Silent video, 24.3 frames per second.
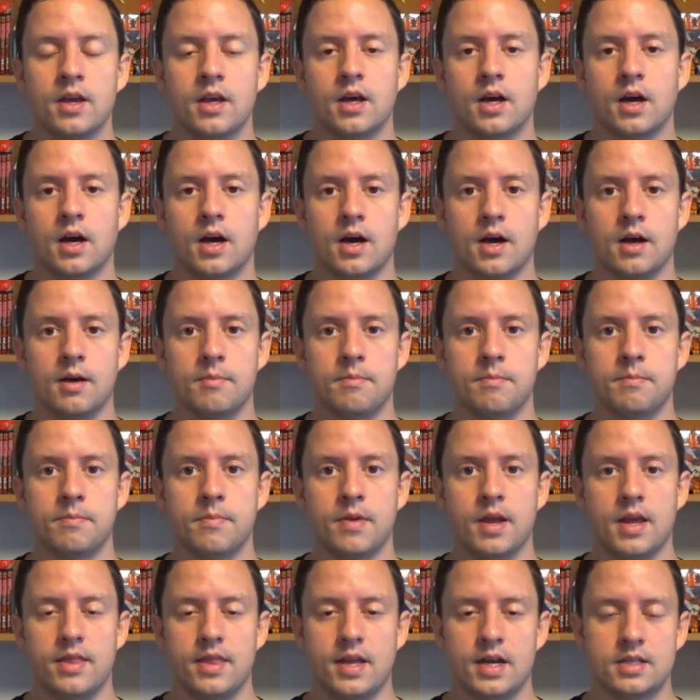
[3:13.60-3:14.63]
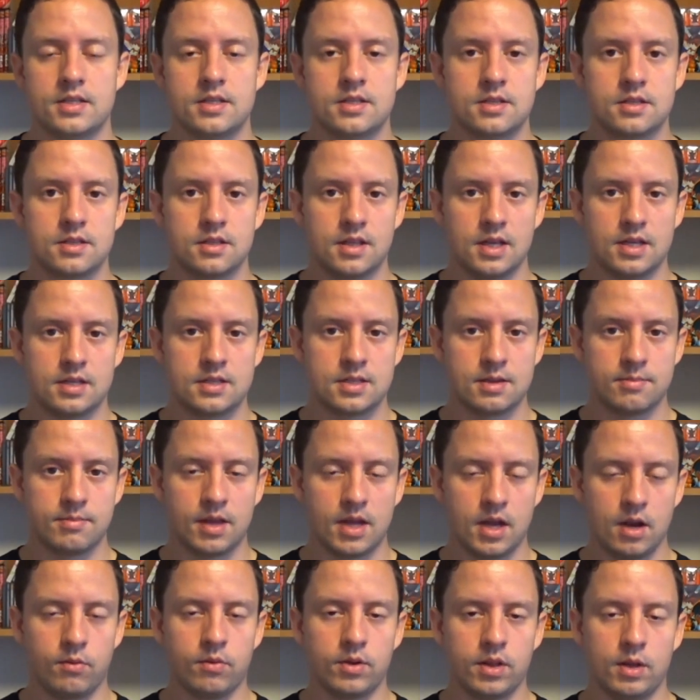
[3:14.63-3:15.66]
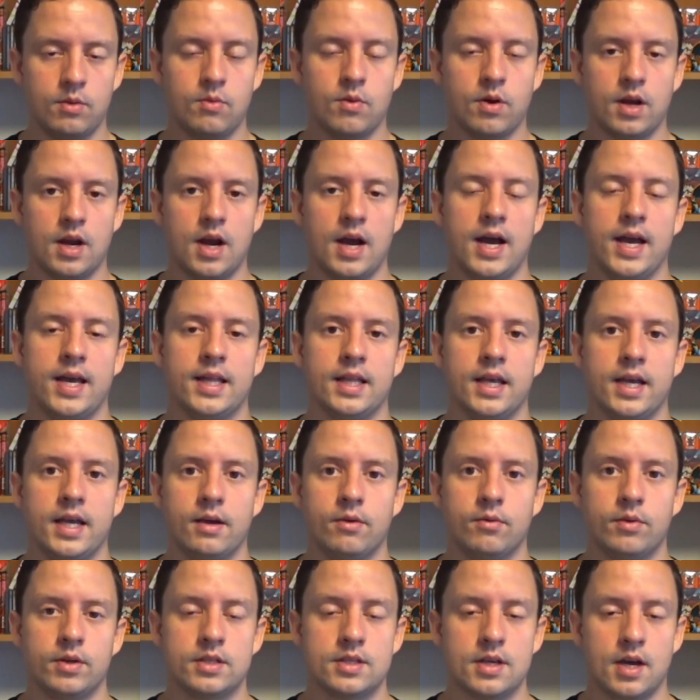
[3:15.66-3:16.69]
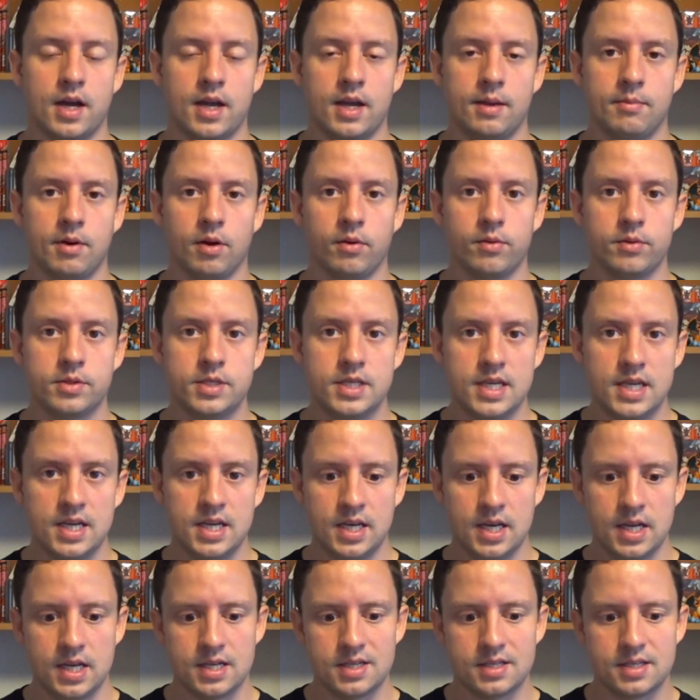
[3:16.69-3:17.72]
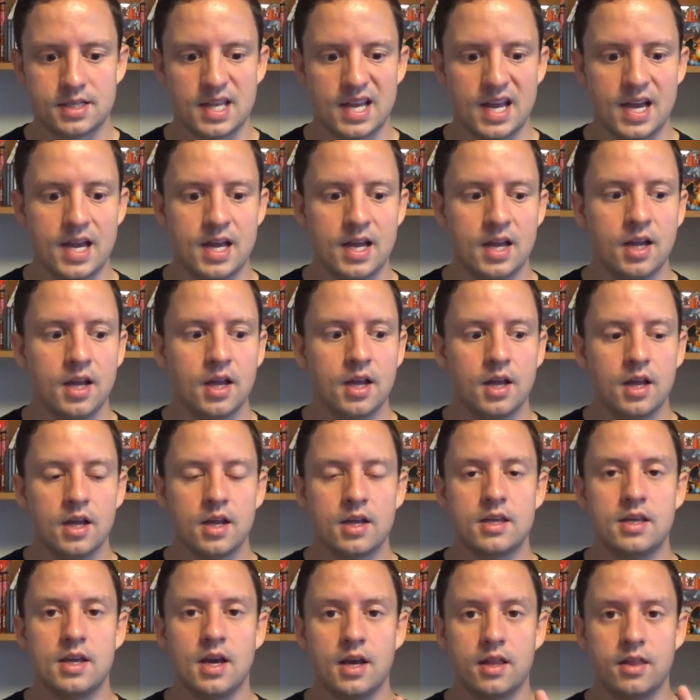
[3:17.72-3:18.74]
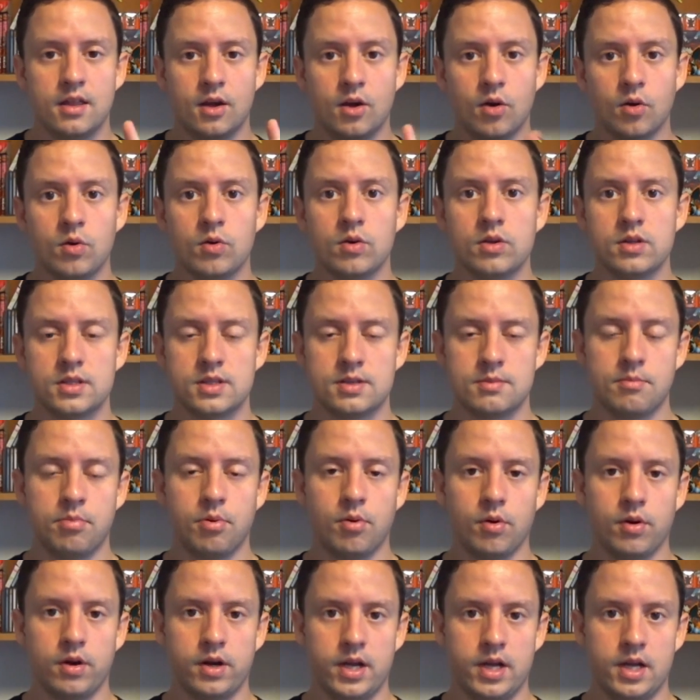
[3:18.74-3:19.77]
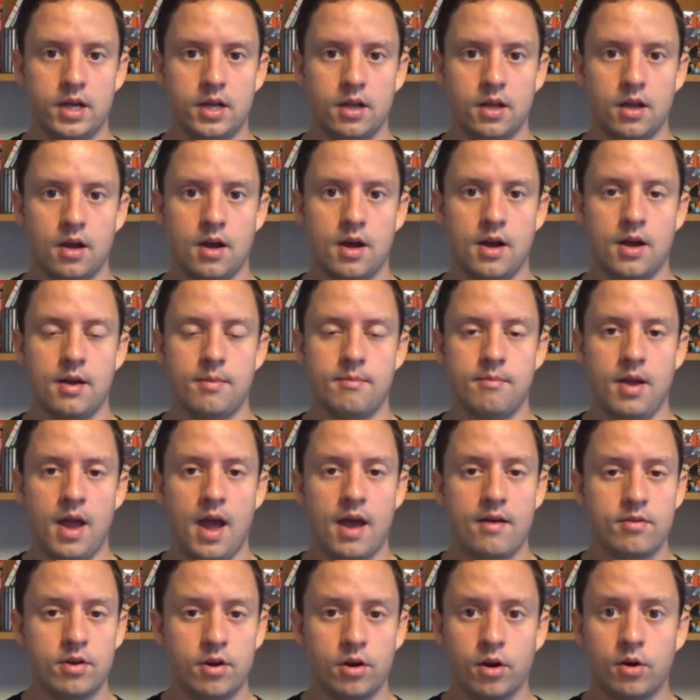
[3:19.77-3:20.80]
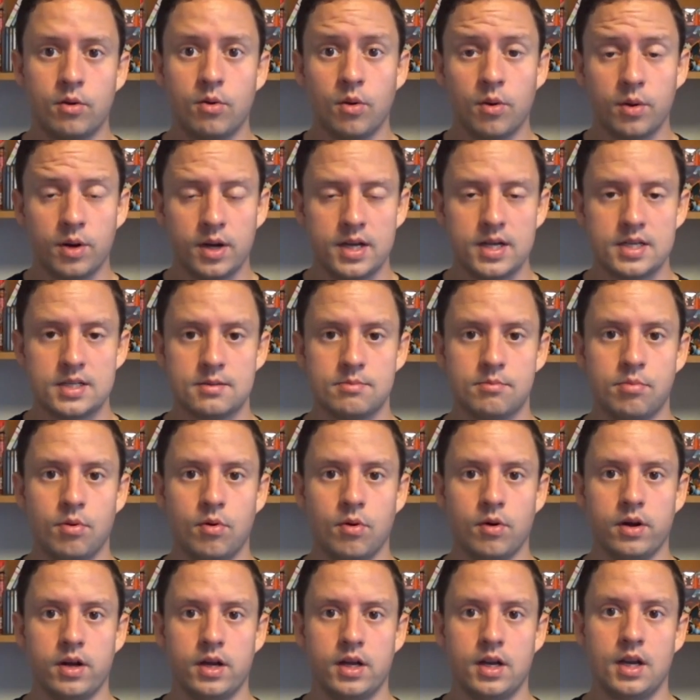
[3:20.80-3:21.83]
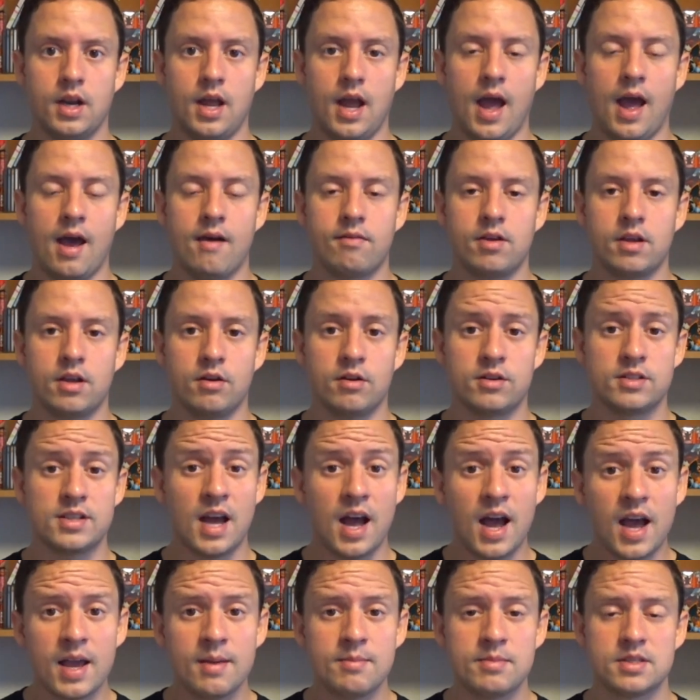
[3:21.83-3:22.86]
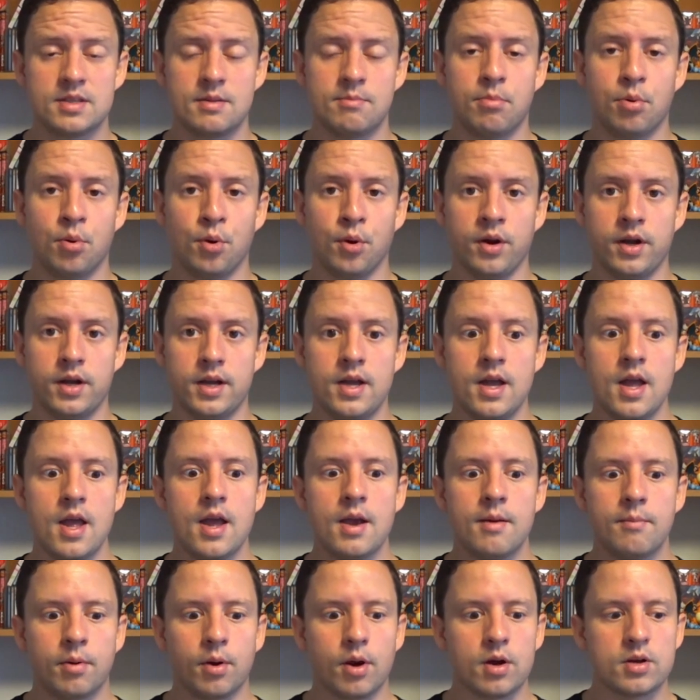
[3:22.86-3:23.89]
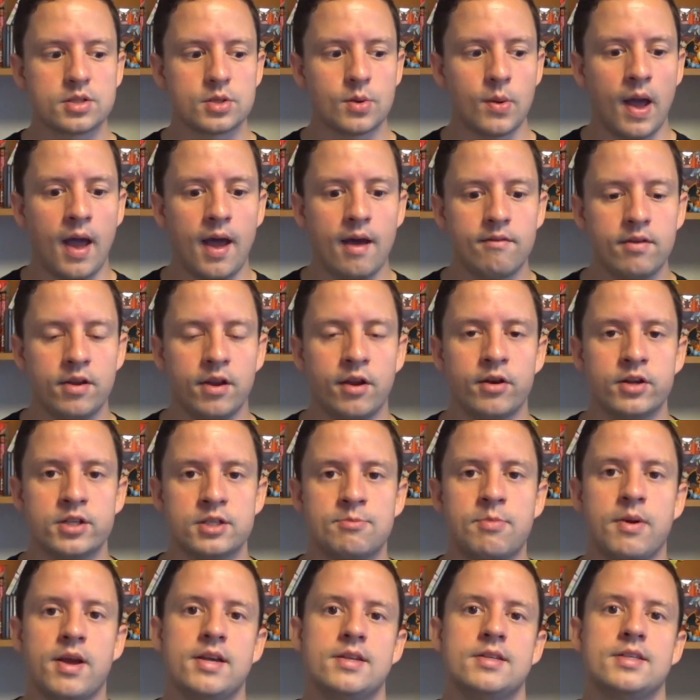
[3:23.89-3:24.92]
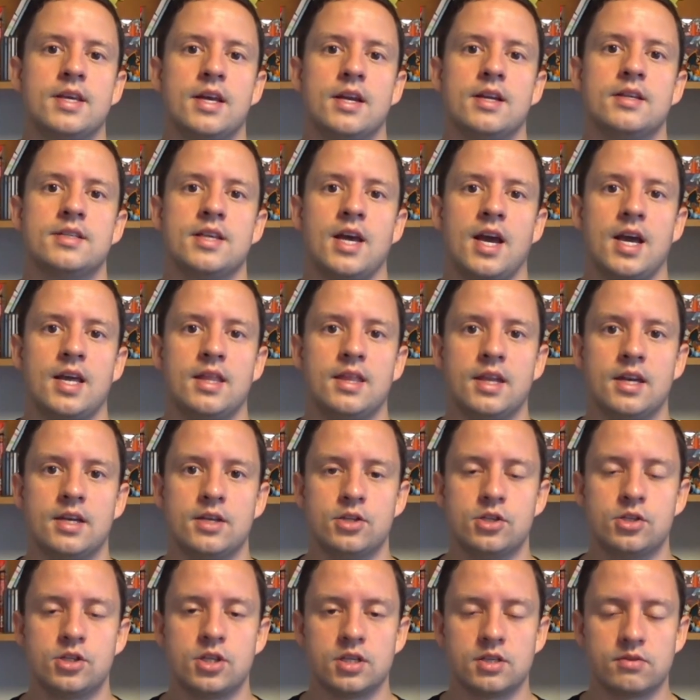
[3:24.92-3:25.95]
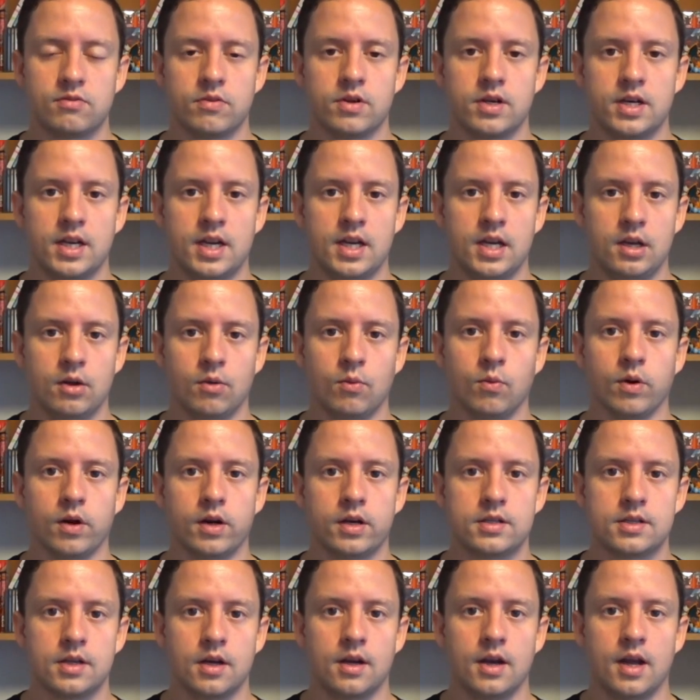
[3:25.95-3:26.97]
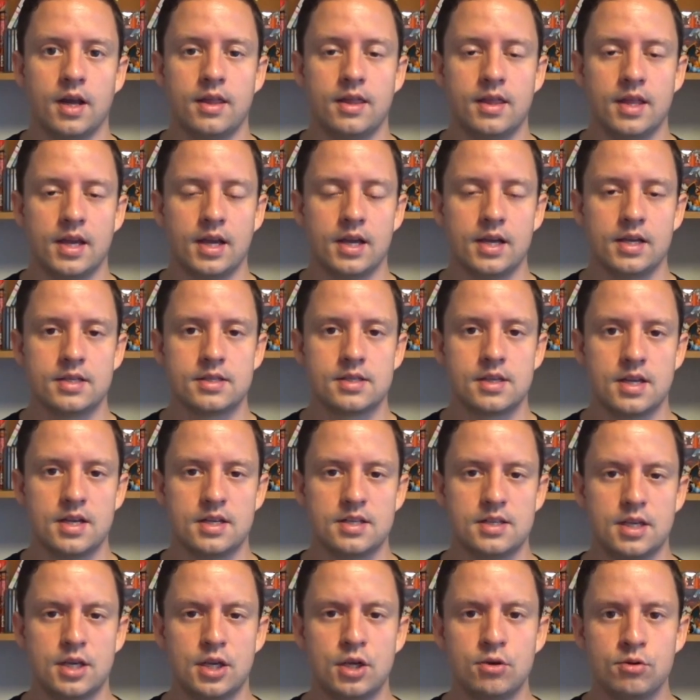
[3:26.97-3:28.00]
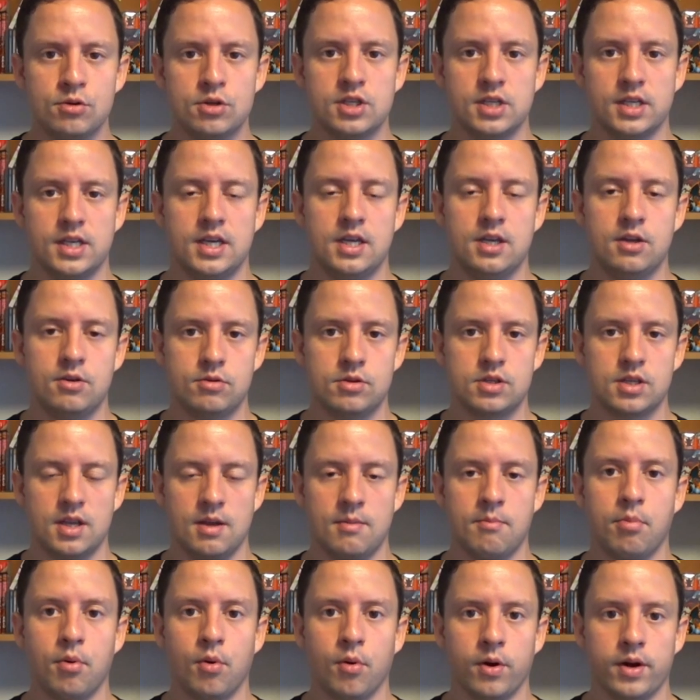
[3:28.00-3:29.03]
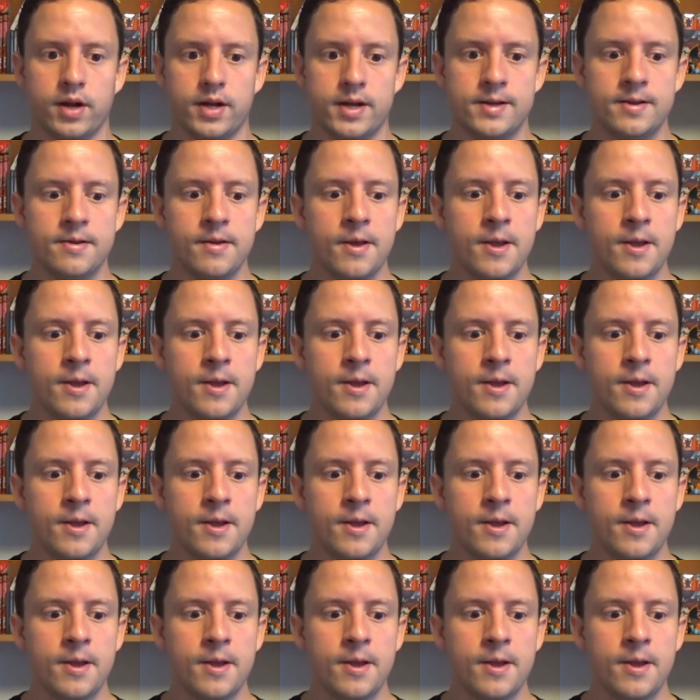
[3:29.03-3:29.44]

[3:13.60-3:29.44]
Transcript: And that's something I really want to highlight when talking about routine, is that yeah, the goal is important, having your quota is important, having your time is important, but also having your space set aside that is just for getting your work done, I think is hugely, hugely important.